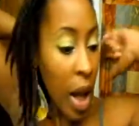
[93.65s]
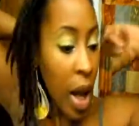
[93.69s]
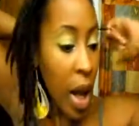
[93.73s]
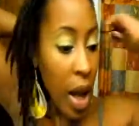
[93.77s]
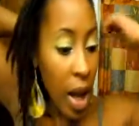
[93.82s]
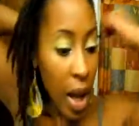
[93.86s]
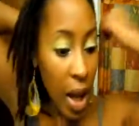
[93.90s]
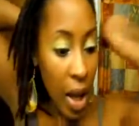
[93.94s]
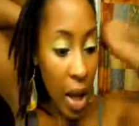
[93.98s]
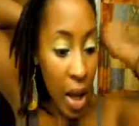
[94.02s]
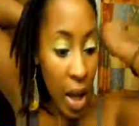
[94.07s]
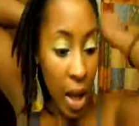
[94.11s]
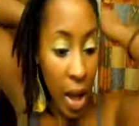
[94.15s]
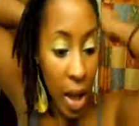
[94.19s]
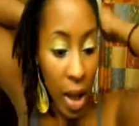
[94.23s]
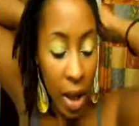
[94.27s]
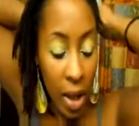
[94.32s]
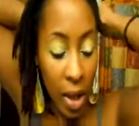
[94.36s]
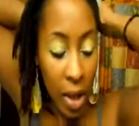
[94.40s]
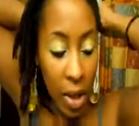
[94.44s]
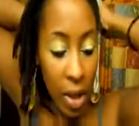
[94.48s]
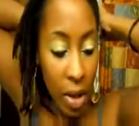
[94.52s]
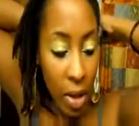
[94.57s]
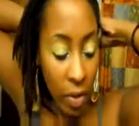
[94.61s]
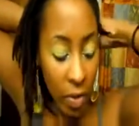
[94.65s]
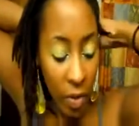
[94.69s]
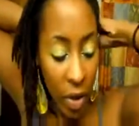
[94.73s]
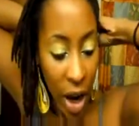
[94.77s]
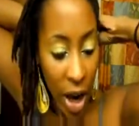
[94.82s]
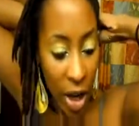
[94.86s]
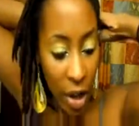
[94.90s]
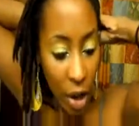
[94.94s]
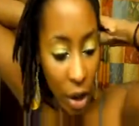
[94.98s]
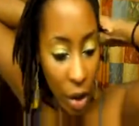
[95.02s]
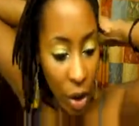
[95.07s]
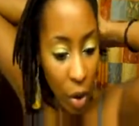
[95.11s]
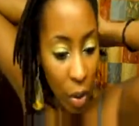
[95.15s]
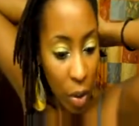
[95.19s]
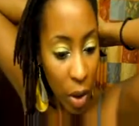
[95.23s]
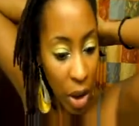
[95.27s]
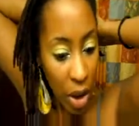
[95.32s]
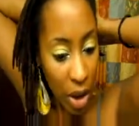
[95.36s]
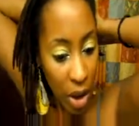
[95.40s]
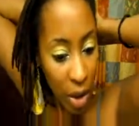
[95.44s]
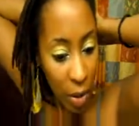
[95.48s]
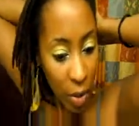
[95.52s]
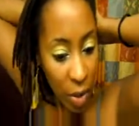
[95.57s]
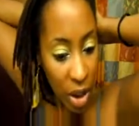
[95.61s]
And Fashion
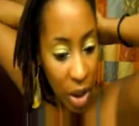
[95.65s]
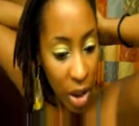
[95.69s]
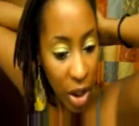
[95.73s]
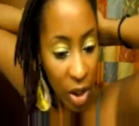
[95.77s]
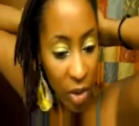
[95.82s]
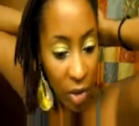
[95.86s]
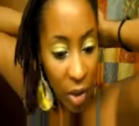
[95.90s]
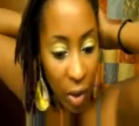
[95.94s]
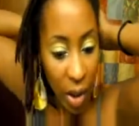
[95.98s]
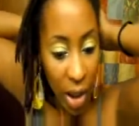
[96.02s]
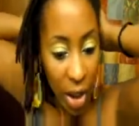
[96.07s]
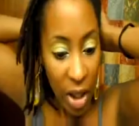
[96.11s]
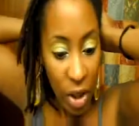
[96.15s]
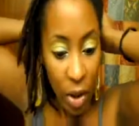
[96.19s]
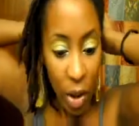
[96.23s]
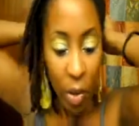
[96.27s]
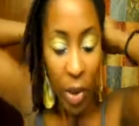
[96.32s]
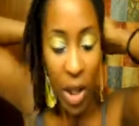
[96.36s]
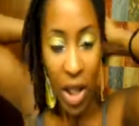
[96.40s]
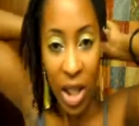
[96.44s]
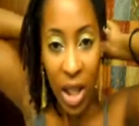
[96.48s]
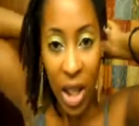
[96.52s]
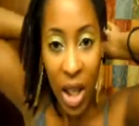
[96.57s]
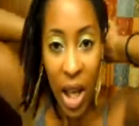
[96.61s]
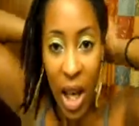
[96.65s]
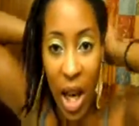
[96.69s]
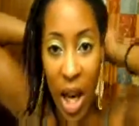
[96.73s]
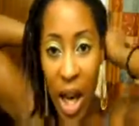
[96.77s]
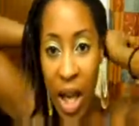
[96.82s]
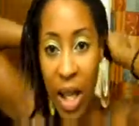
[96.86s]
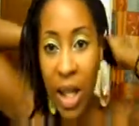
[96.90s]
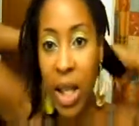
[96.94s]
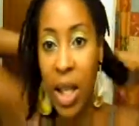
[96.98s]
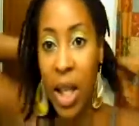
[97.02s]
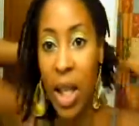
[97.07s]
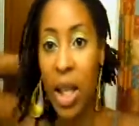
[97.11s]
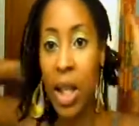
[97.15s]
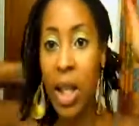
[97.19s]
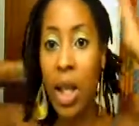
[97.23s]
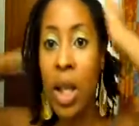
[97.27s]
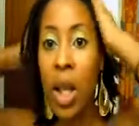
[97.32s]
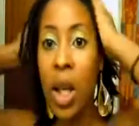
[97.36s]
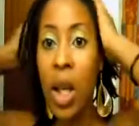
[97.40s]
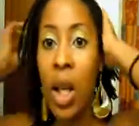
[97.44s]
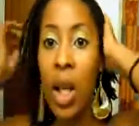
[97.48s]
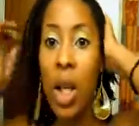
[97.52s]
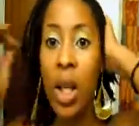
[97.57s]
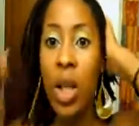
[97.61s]
Queen, it was a giveaway, so it wasn't a contest.